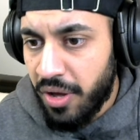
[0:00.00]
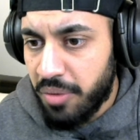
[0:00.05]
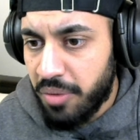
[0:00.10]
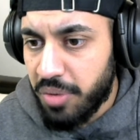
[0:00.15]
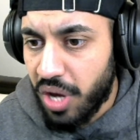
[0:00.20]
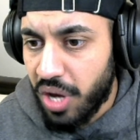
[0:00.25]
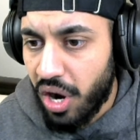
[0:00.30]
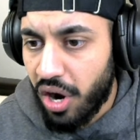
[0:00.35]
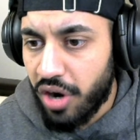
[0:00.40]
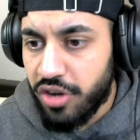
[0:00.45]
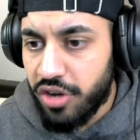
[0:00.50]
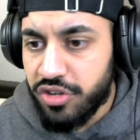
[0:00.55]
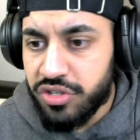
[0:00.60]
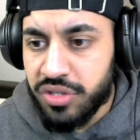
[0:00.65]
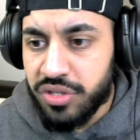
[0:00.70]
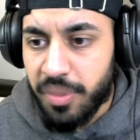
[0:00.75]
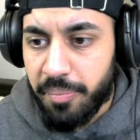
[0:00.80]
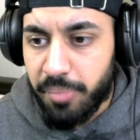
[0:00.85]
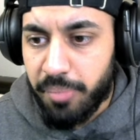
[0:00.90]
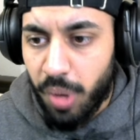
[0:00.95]
We are
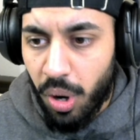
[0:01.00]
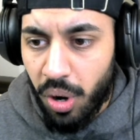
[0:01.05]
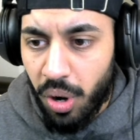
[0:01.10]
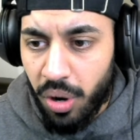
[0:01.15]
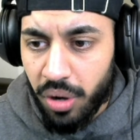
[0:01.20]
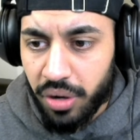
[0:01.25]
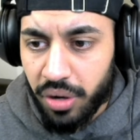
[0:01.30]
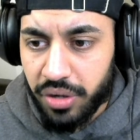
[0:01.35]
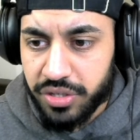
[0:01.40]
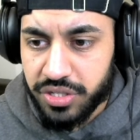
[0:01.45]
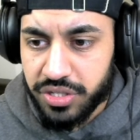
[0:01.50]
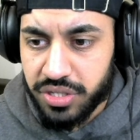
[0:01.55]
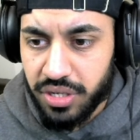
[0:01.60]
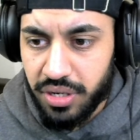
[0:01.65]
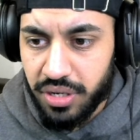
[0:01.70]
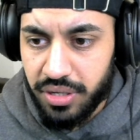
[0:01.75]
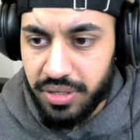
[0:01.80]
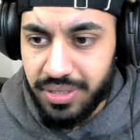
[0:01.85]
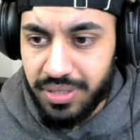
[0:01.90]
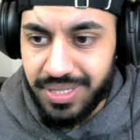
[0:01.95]
using the POX
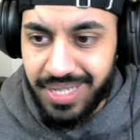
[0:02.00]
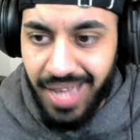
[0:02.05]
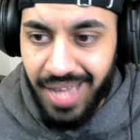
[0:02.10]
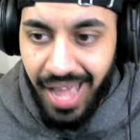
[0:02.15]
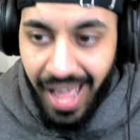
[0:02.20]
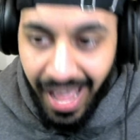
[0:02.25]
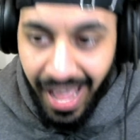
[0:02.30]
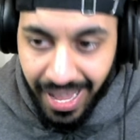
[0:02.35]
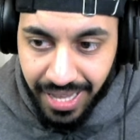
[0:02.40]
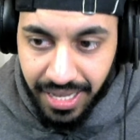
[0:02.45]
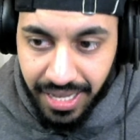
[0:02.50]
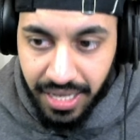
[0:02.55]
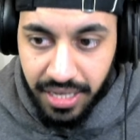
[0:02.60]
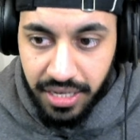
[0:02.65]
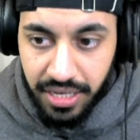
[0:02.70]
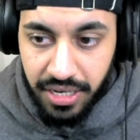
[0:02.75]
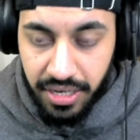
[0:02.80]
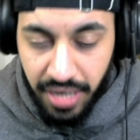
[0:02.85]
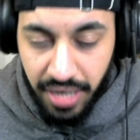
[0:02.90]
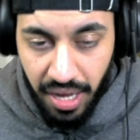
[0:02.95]

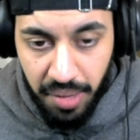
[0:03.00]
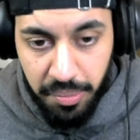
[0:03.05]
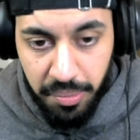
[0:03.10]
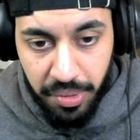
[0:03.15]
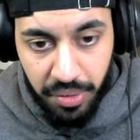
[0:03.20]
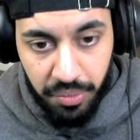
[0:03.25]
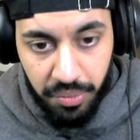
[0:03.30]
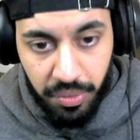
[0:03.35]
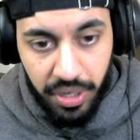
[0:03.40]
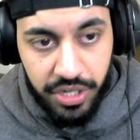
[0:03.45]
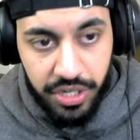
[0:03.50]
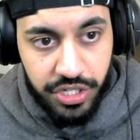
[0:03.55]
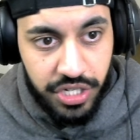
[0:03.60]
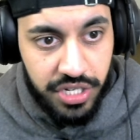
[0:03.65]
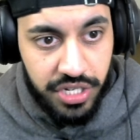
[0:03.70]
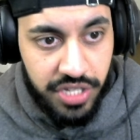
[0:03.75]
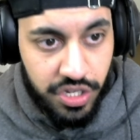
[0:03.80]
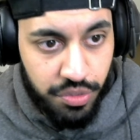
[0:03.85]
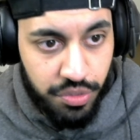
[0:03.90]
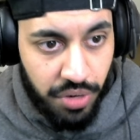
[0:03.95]
TAQ grip, which
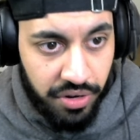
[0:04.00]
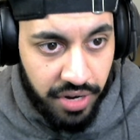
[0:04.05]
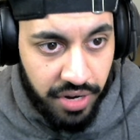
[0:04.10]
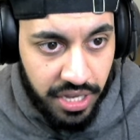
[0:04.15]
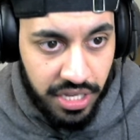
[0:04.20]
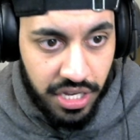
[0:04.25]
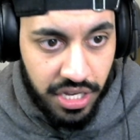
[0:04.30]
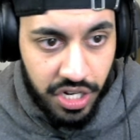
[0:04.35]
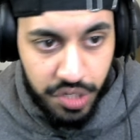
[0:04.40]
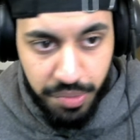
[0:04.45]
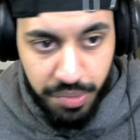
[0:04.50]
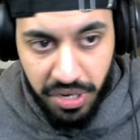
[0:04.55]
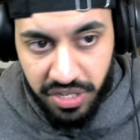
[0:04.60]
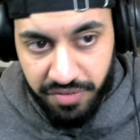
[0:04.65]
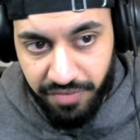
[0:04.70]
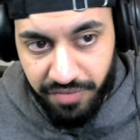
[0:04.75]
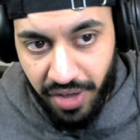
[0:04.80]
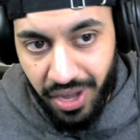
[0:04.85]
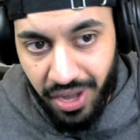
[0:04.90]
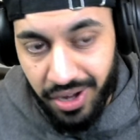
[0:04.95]
is this one right here. Sprint to
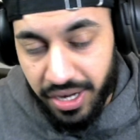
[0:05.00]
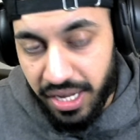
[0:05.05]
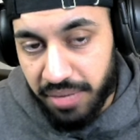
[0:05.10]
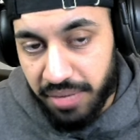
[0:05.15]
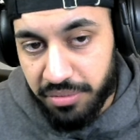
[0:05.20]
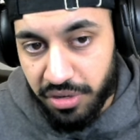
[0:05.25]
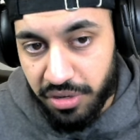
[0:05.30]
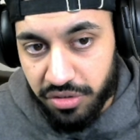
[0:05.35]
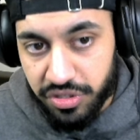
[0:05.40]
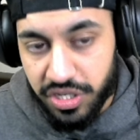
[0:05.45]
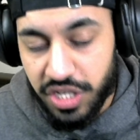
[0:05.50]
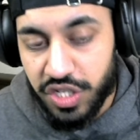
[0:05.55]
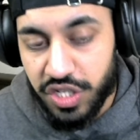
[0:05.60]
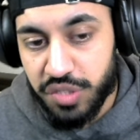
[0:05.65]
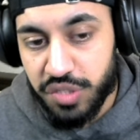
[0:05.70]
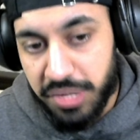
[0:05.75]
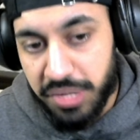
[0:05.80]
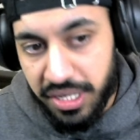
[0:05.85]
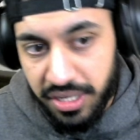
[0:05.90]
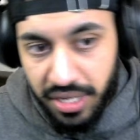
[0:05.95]
fire and aim down sight
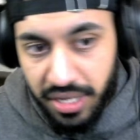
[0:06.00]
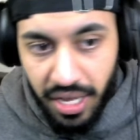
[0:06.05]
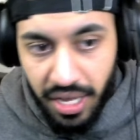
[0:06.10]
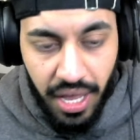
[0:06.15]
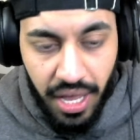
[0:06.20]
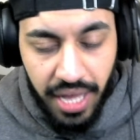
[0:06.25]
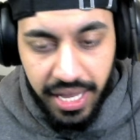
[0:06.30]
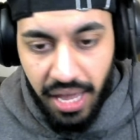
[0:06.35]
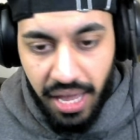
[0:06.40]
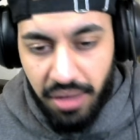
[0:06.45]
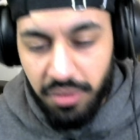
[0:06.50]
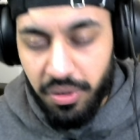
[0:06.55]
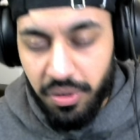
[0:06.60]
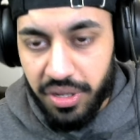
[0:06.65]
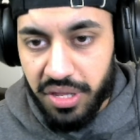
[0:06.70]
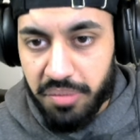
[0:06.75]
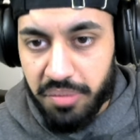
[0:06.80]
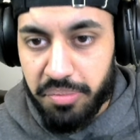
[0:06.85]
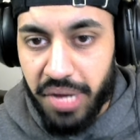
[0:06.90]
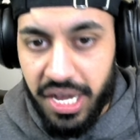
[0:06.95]
speed. Again, you
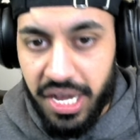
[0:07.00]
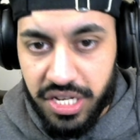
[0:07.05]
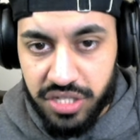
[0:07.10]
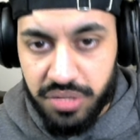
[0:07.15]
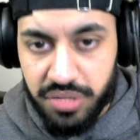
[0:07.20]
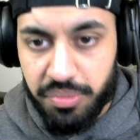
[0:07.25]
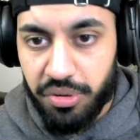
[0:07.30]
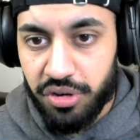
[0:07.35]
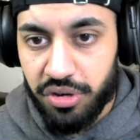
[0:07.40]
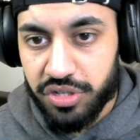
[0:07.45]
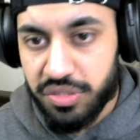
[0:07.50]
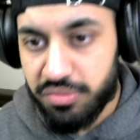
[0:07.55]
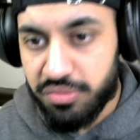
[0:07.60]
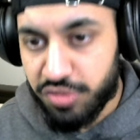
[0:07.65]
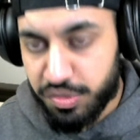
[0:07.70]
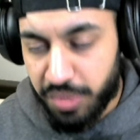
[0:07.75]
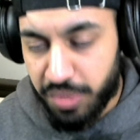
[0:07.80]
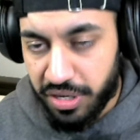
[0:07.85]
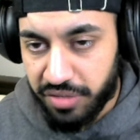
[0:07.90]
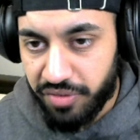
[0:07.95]
want the best
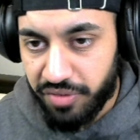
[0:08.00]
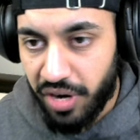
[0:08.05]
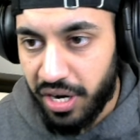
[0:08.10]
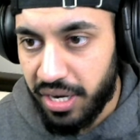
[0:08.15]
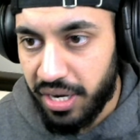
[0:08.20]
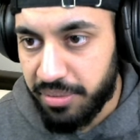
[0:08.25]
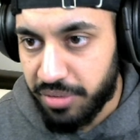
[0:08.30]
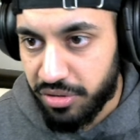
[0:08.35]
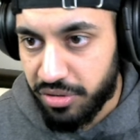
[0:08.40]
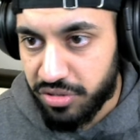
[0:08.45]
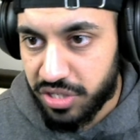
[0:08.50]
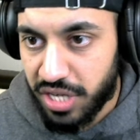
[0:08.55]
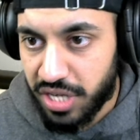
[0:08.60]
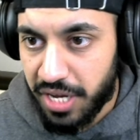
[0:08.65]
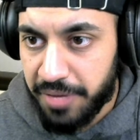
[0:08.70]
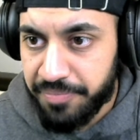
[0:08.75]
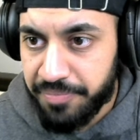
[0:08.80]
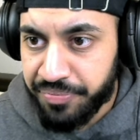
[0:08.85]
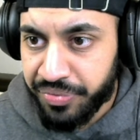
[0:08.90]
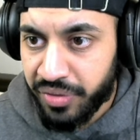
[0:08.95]
possible sprint to fire, aim down
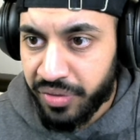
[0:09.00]
sight.